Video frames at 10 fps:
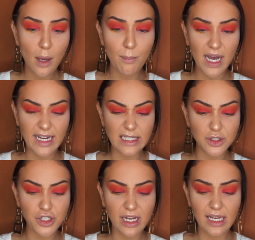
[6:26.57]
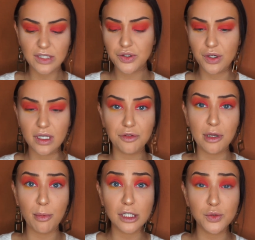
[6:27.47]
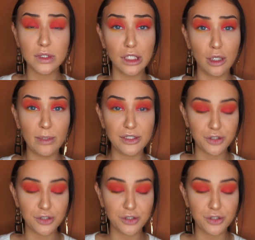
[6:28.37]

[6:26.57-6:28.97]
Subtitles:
My JH33 brush was a little bit